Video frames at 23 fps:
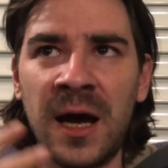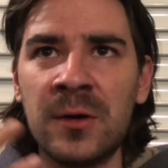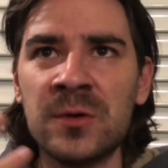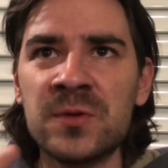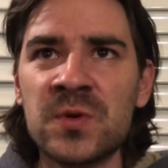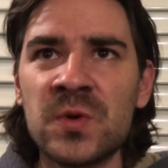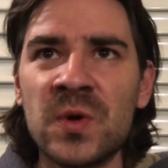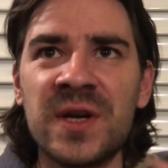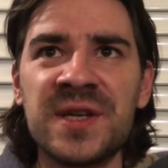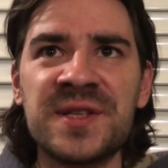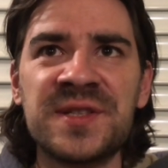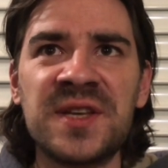
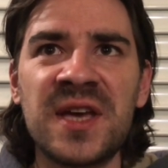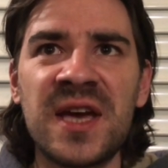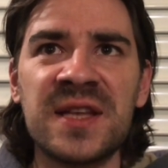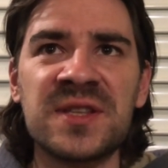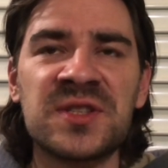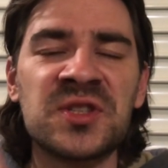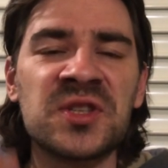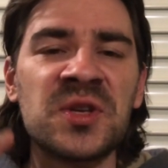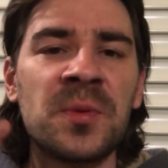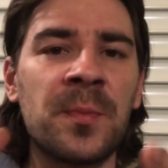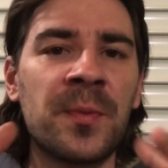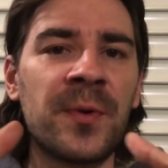do I say it,
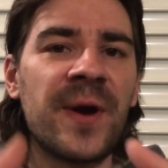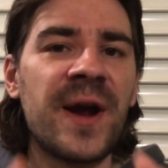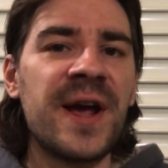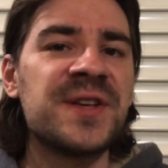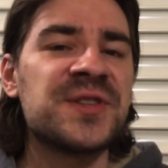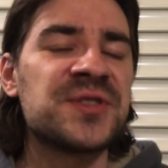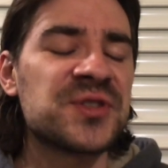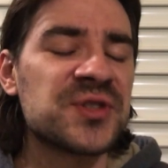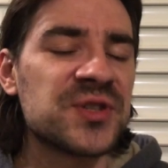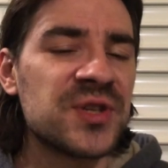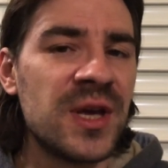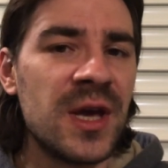
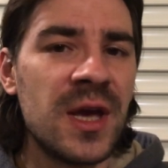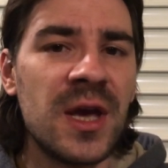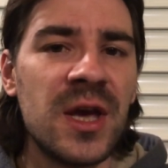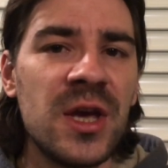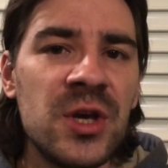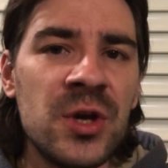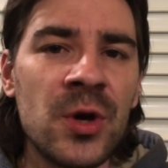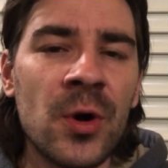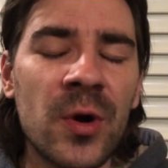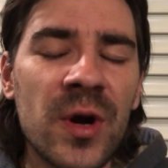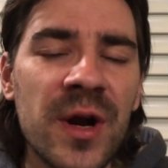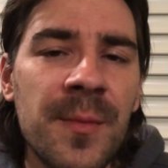suppress
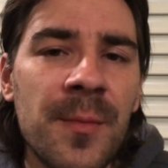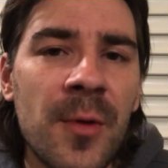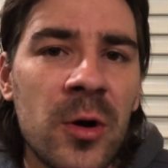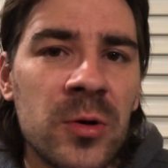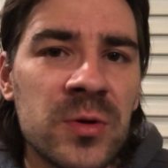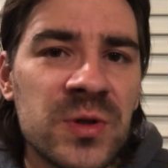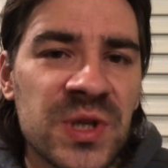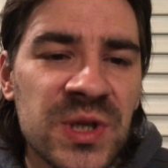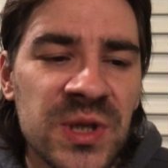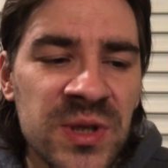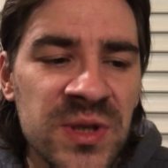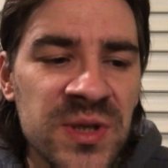your
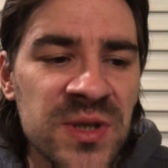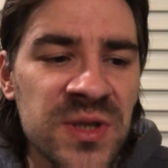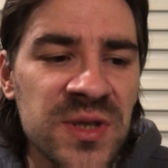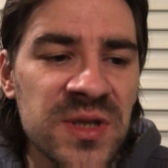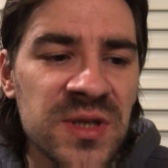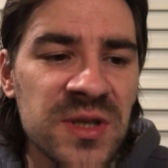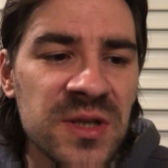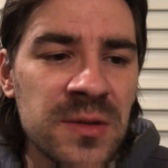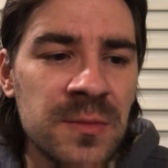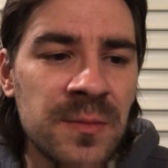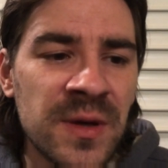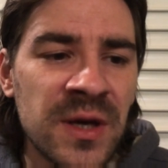
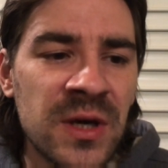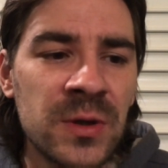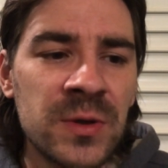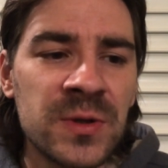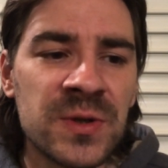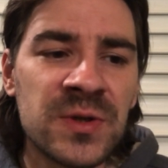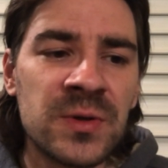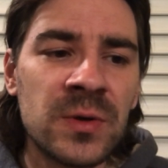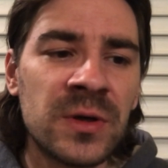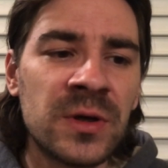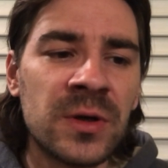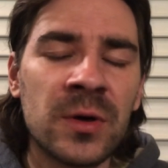emotions,
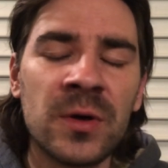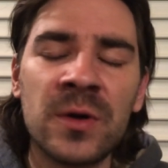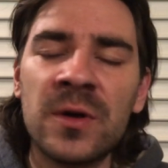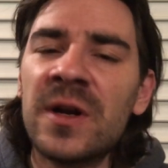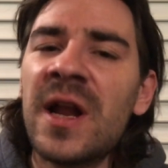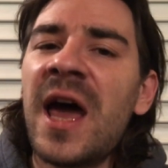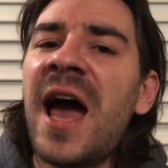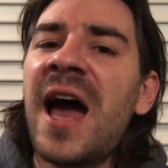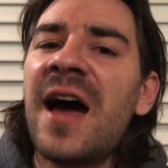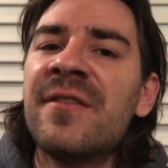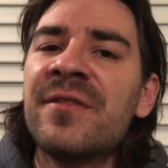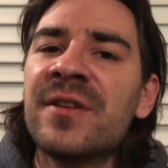because you're not
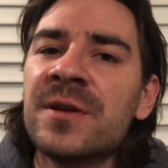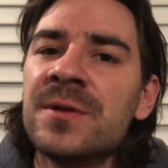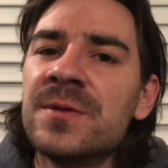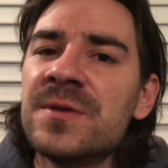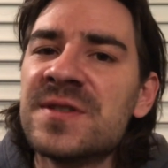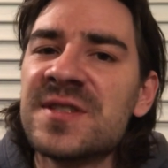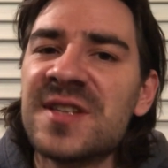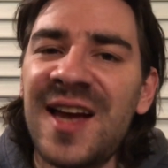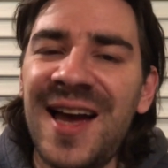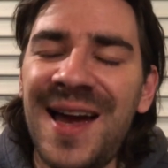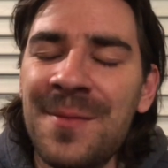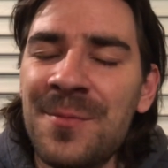gonna have a good
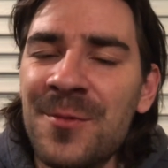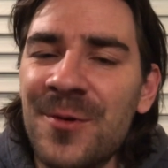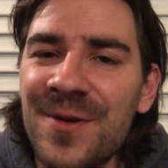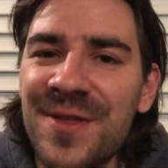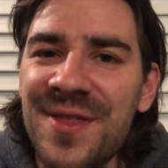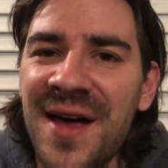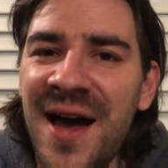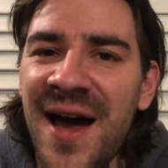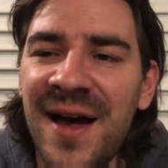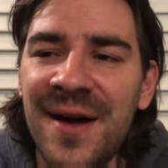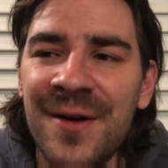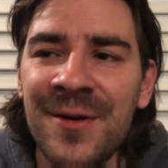time with
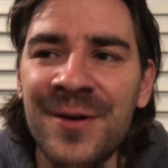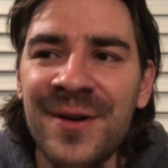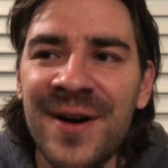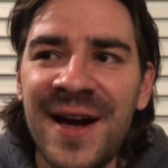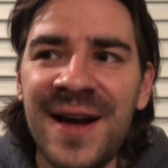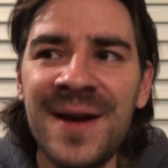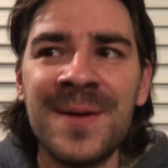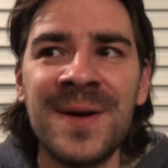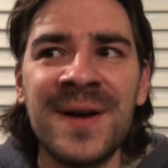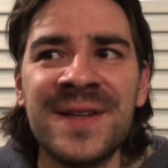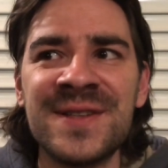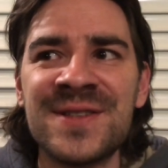that, all
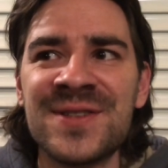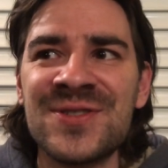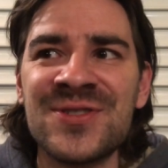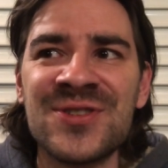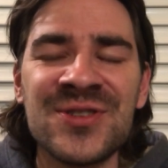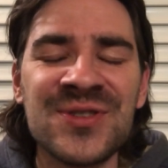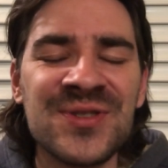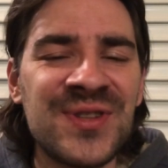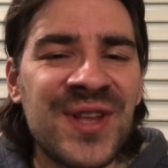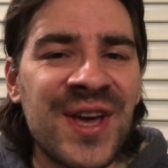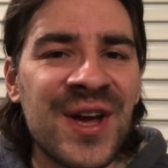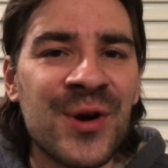right? It's
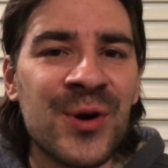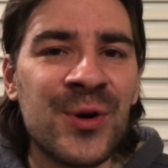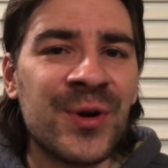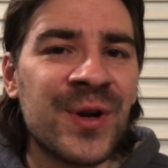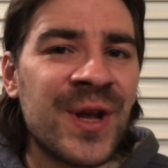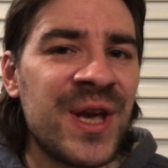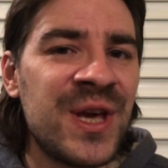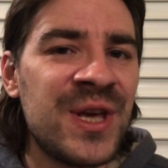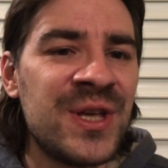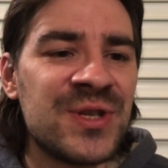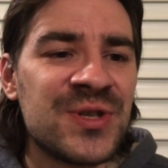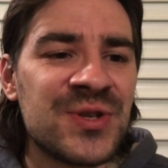just they're gonna
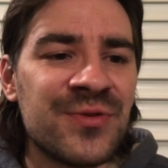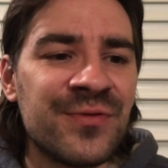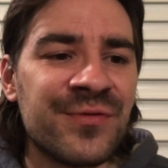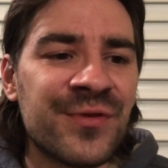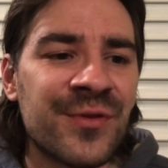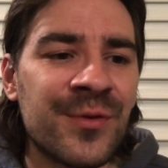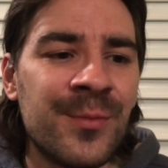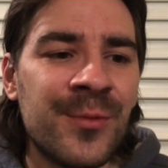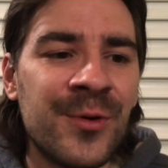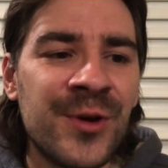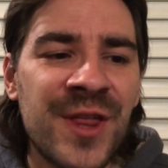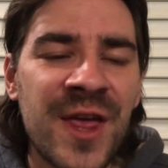eat you
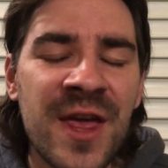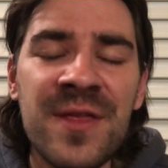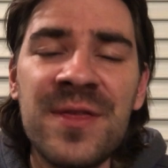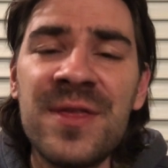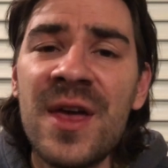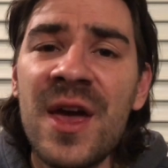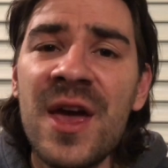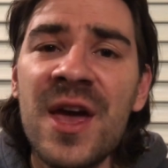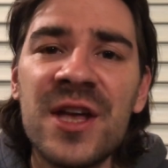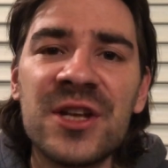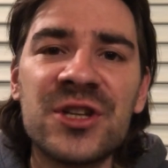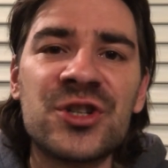from within.
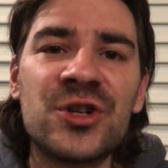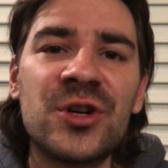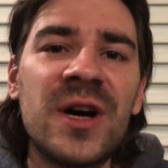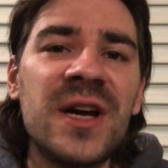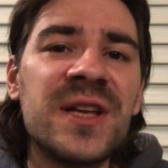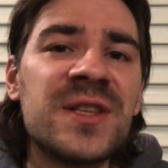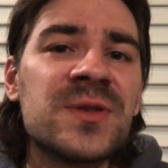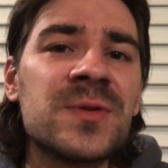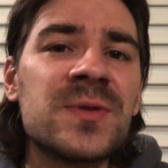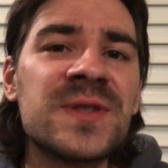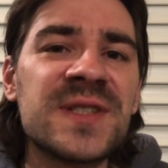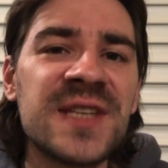Try
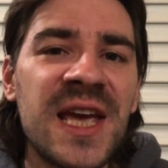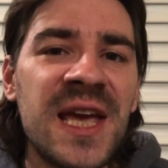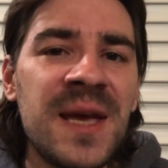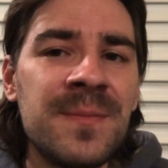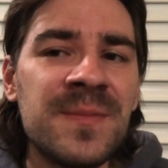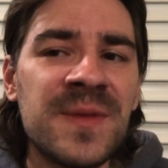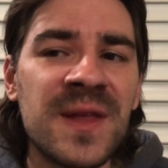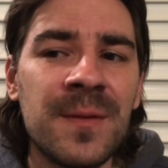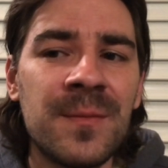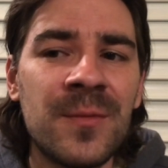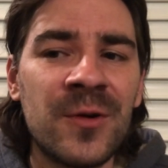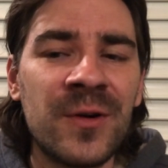to tame
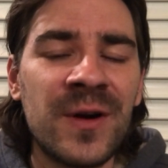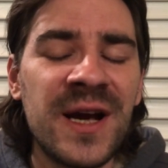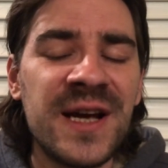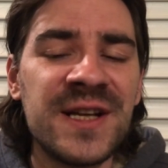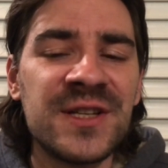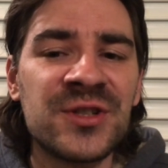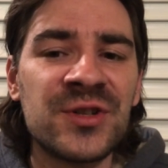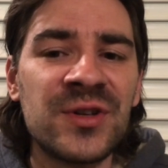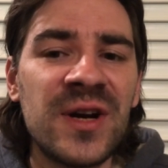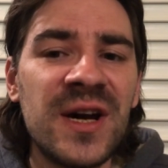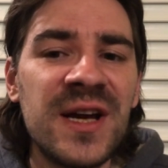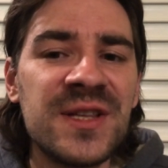them, all right?
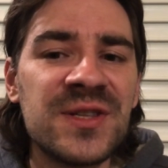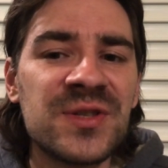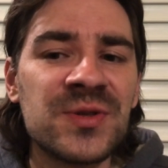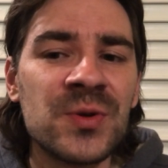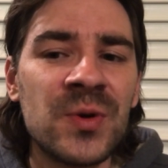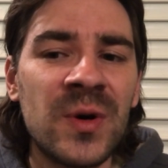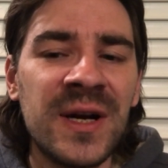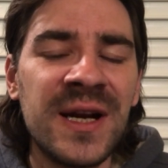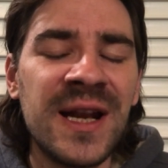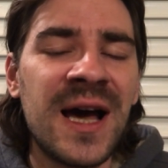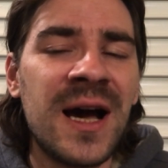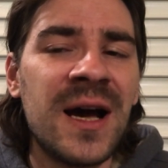Try
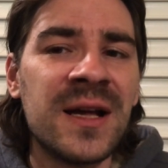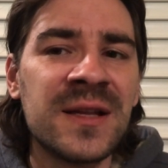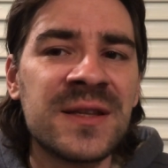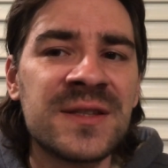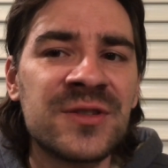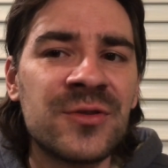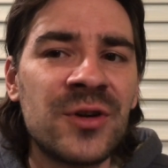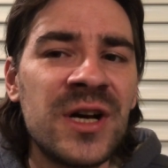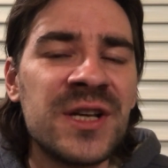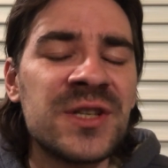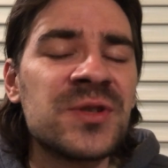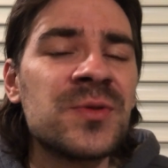
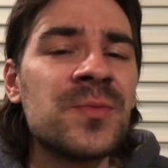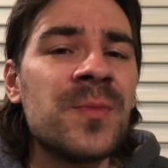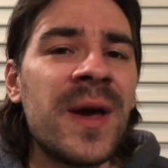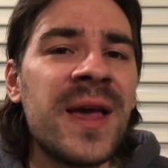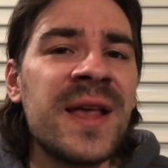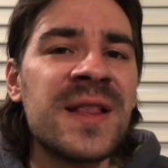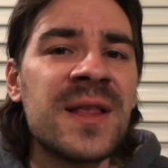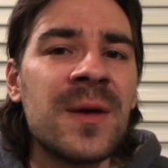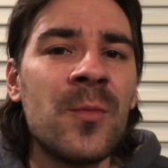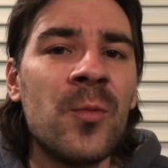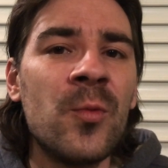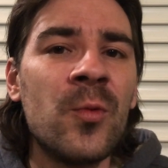to
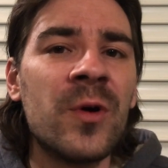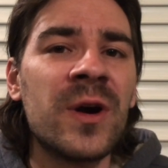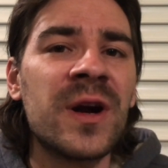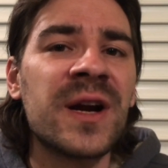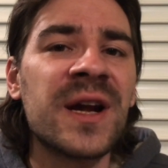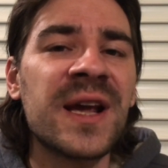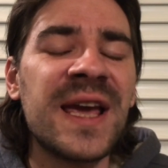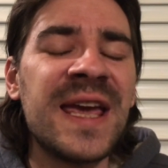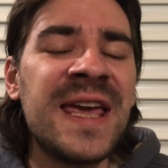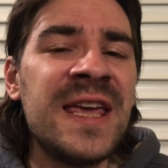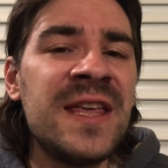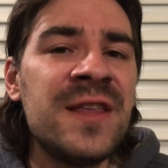make them
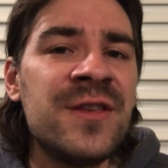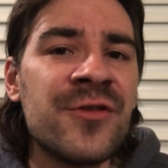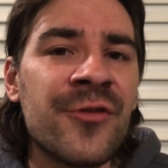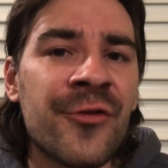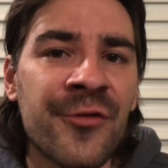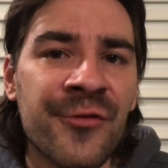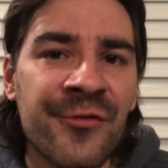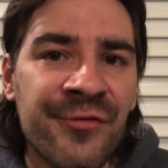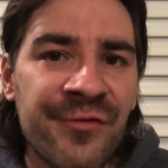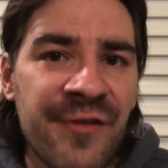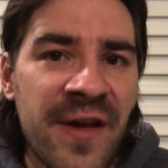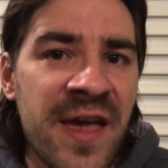work in your
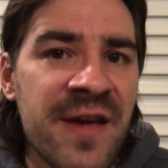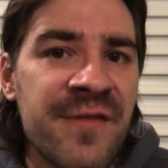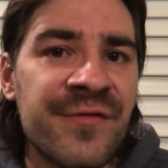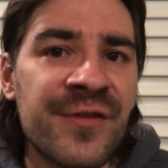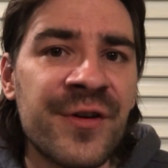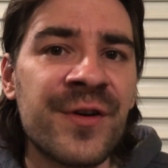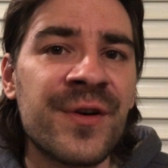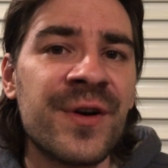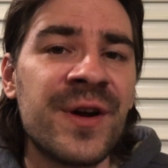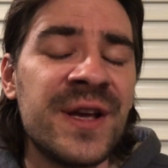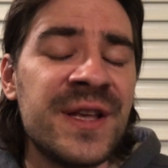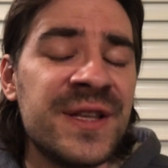
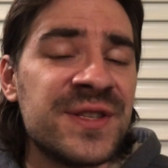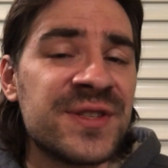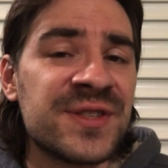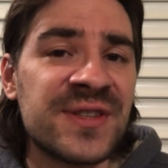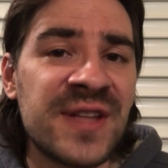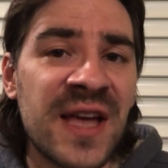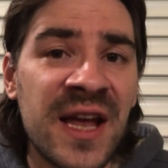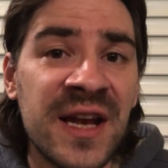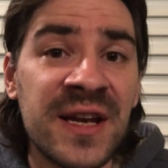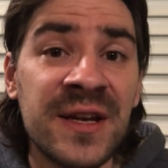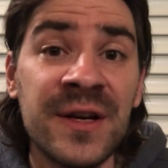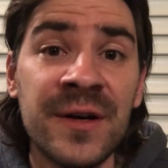favor
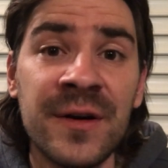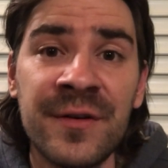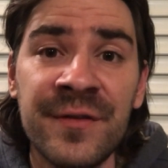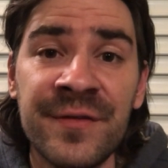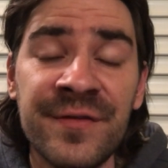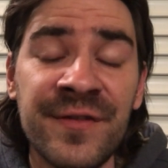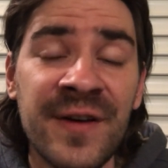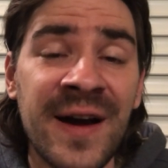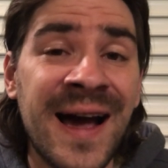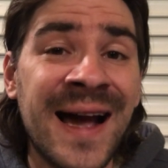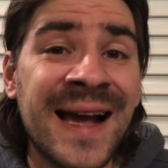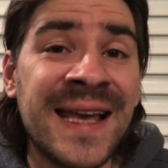instead
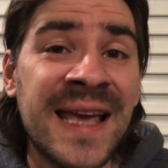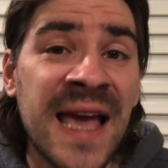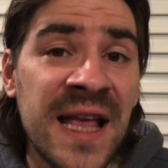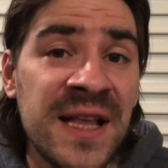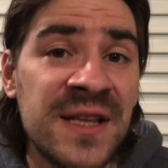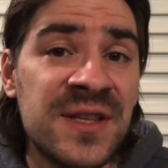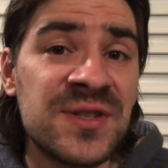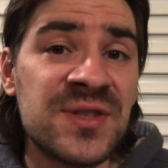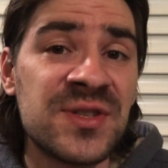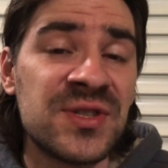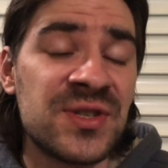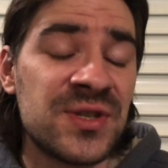of
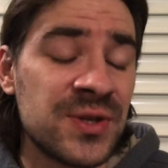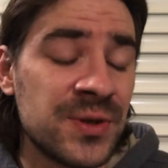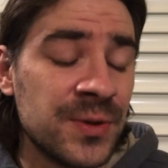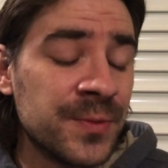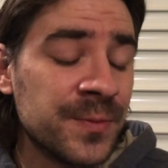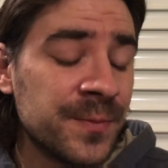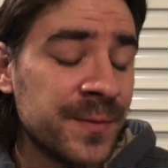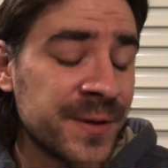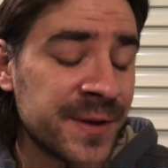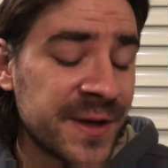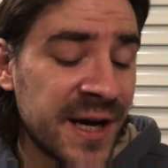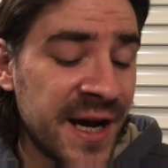against you,
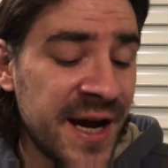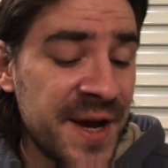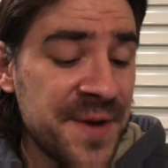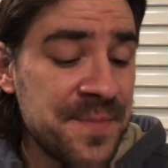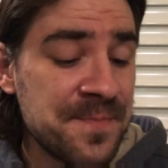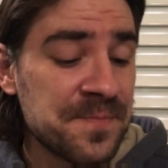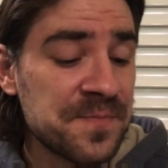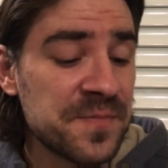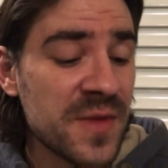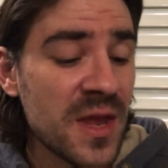okay?